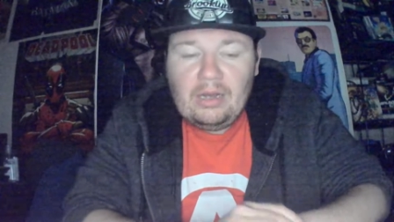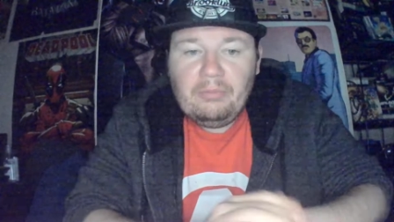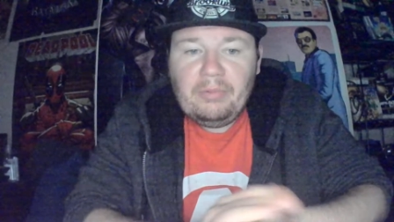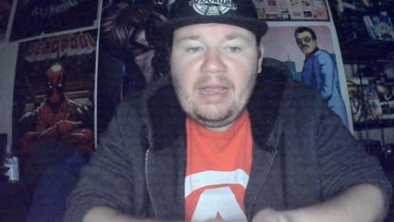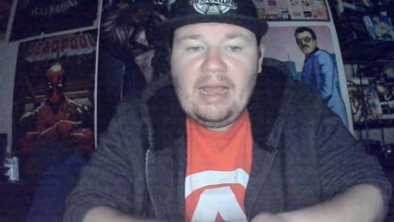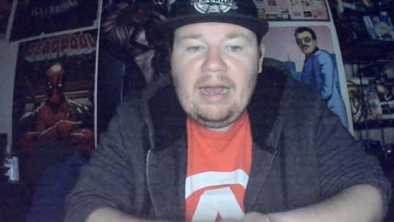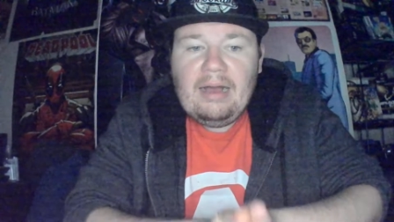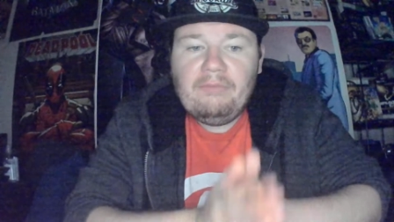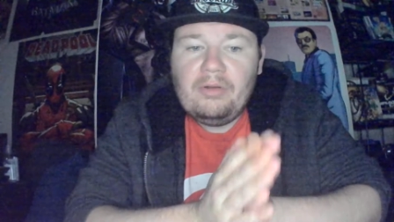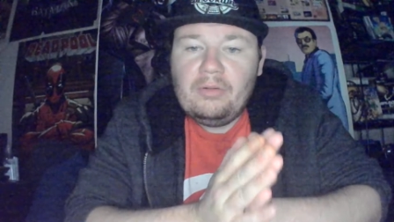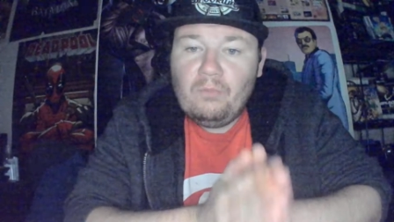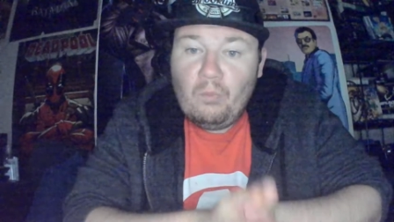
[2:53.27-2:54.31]
We
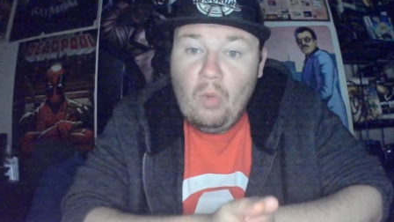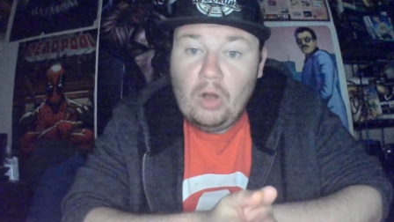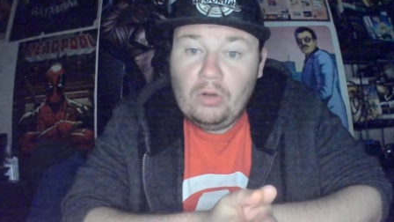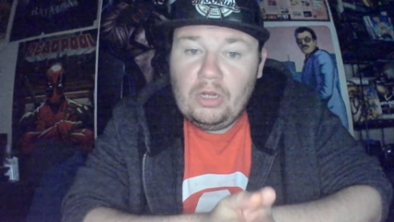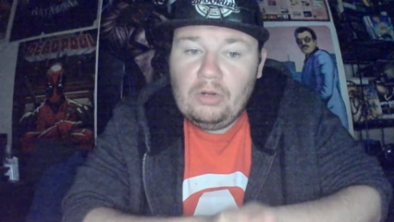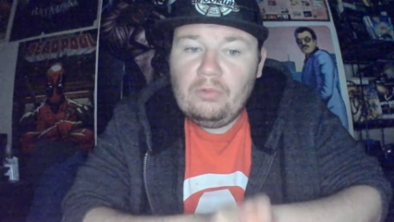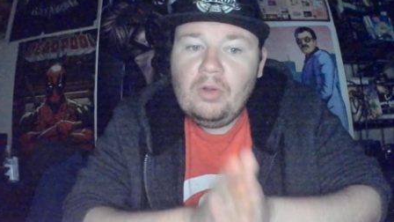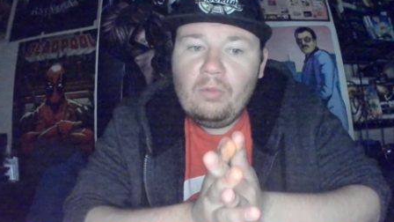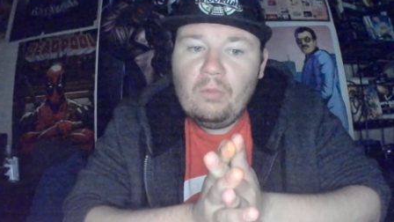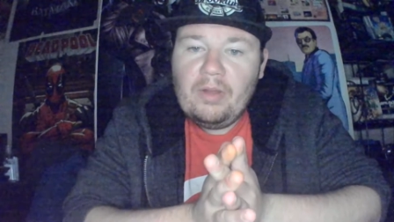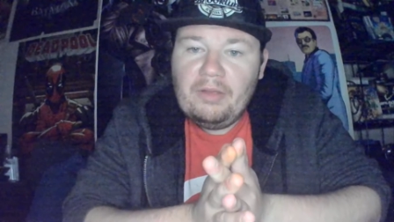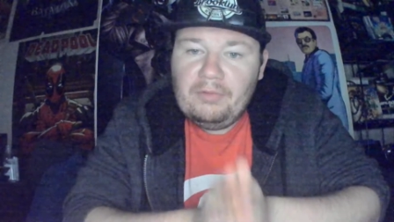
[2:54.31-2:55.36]
have Wardlow
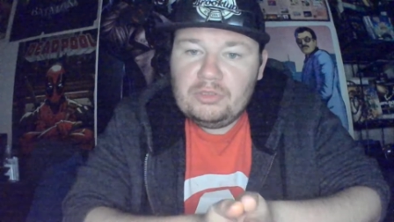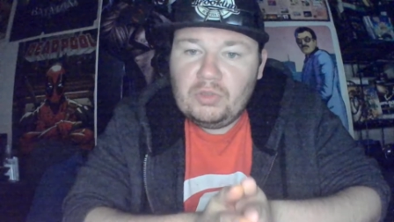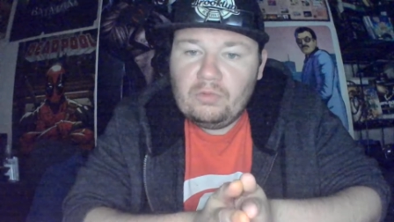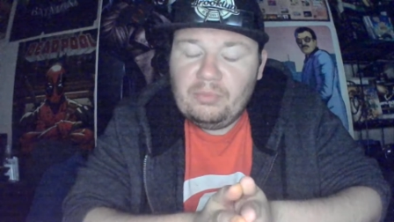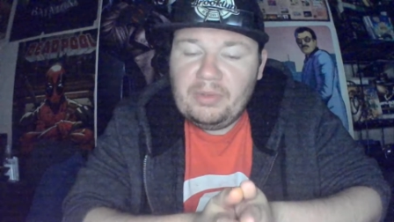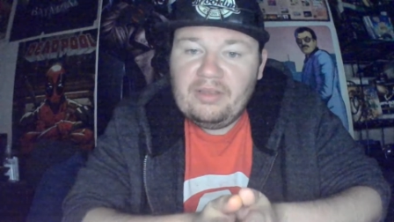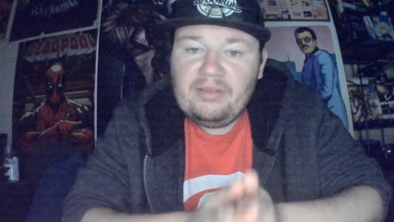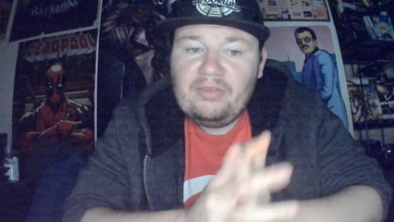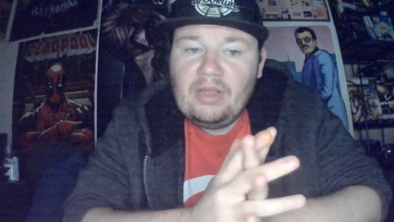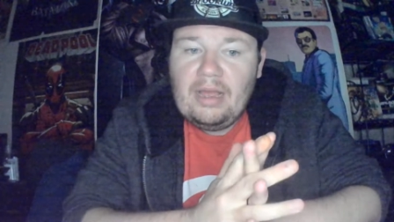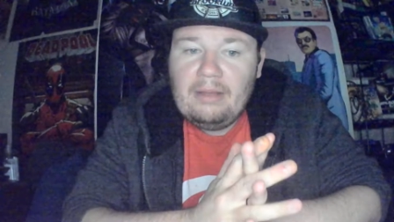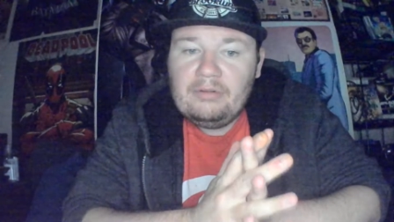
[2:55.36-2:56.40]
with Sean Spears
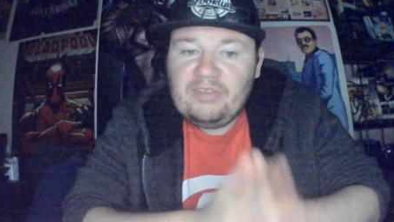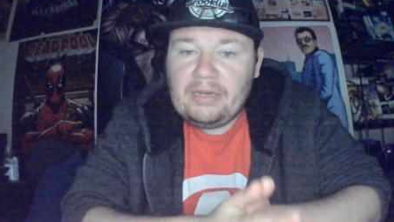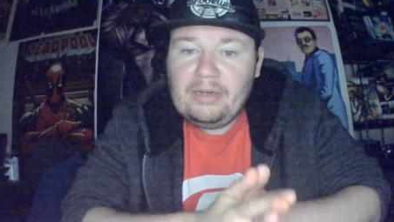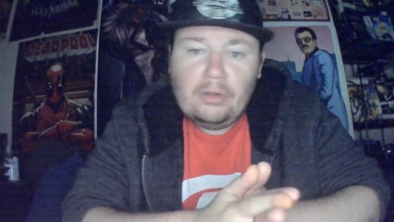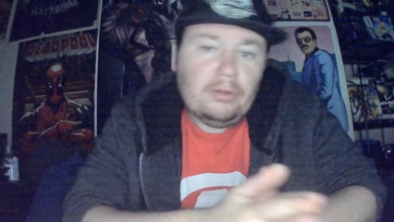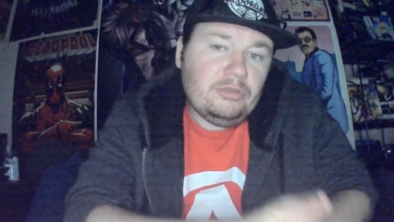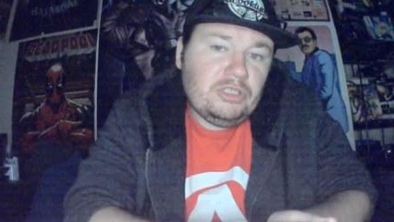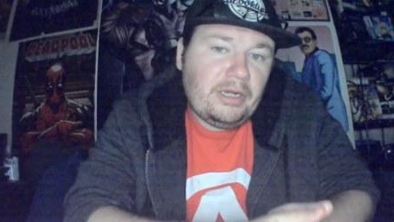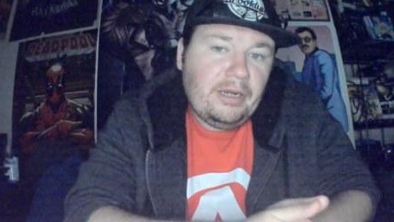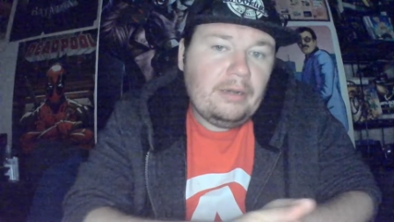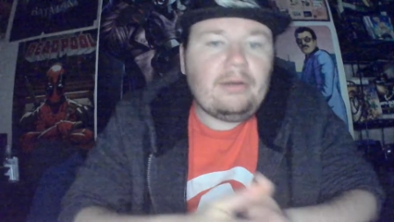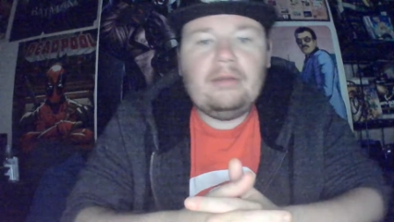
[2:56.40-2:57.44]
taking on Jake
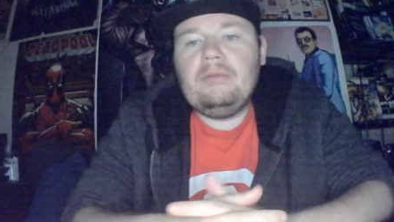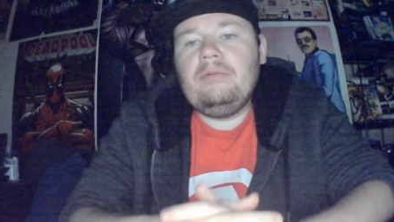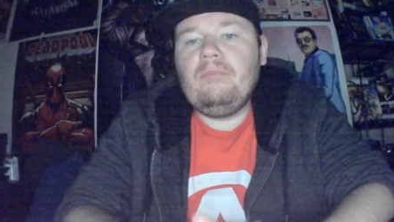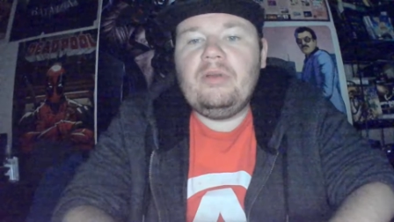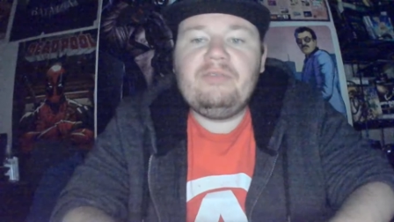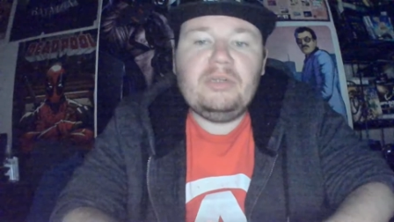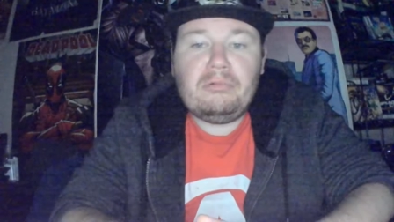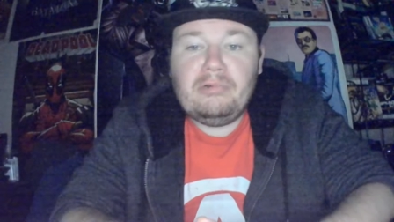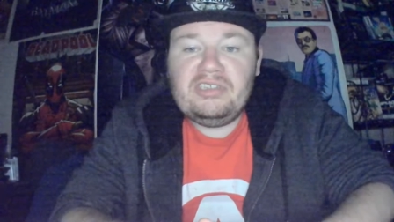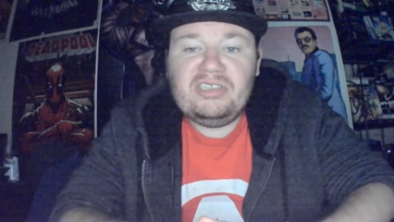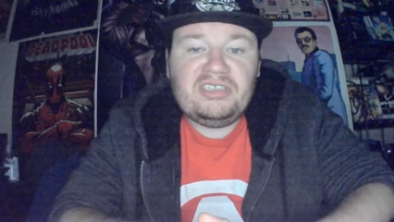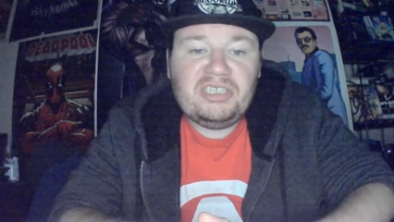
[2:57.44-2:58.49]
Hager with
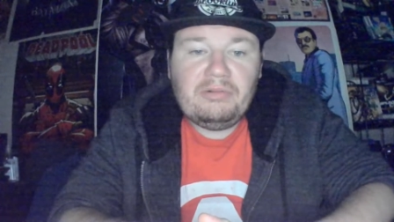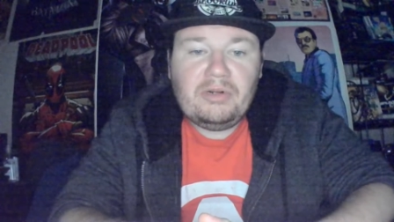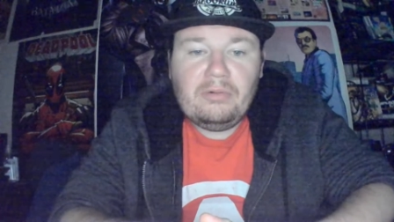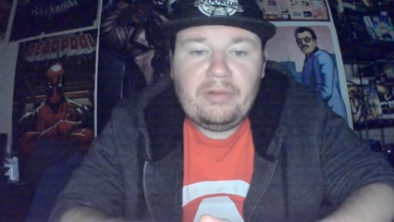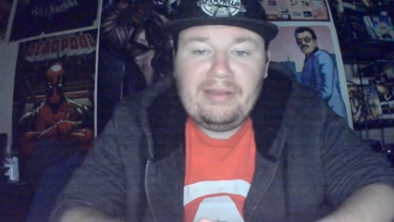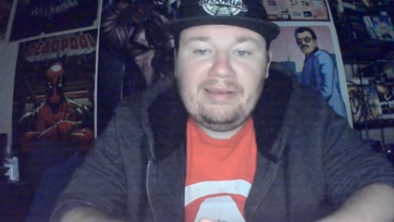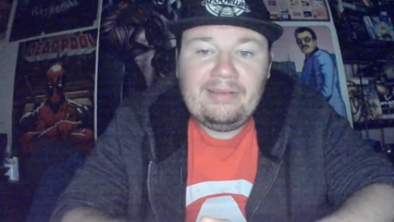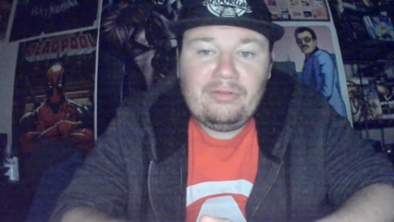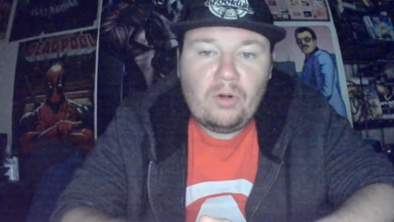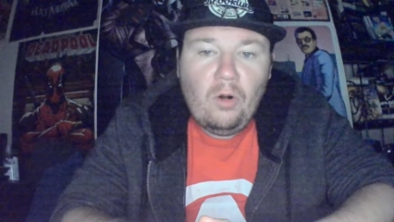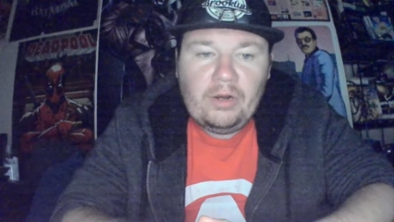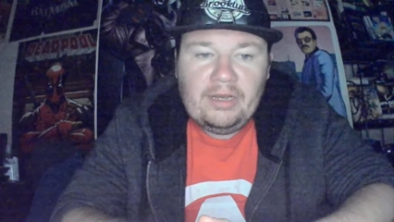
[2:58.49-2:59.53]
Chris Jericho
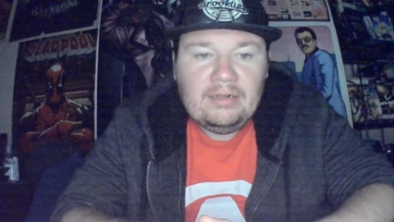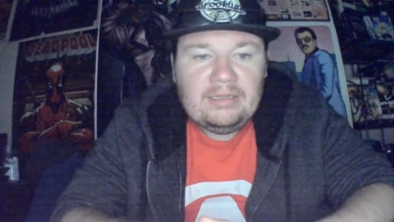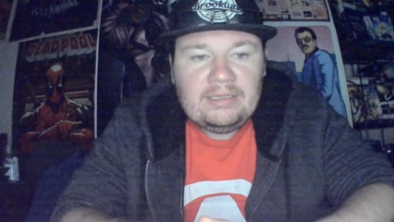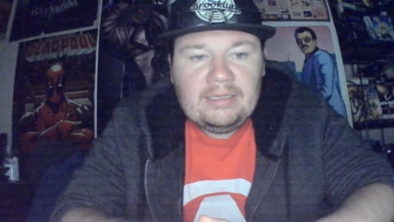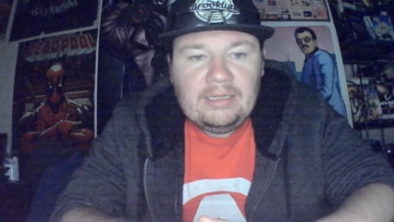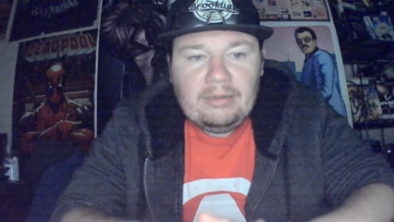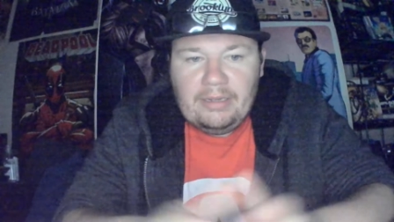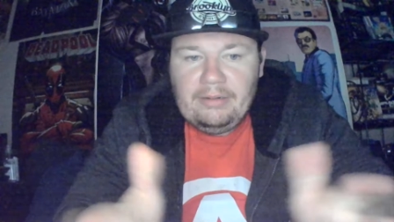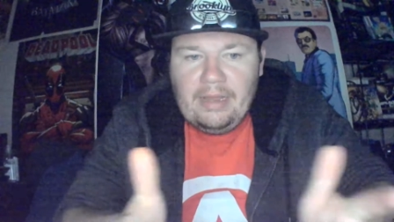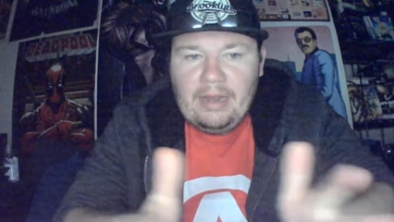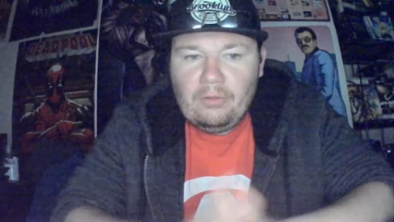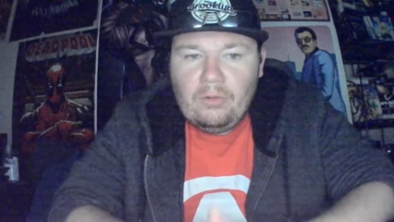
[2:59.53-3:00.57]
in
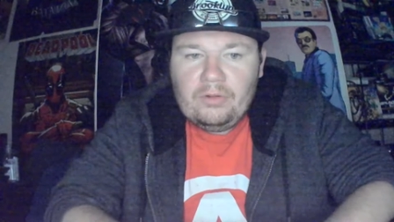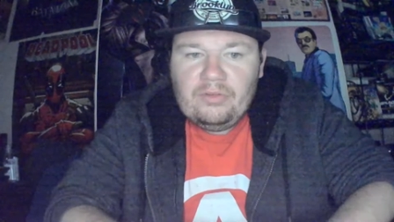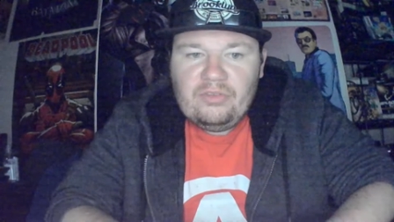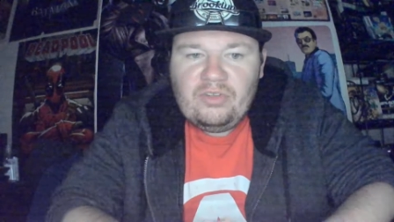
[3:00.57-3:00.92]
their corners.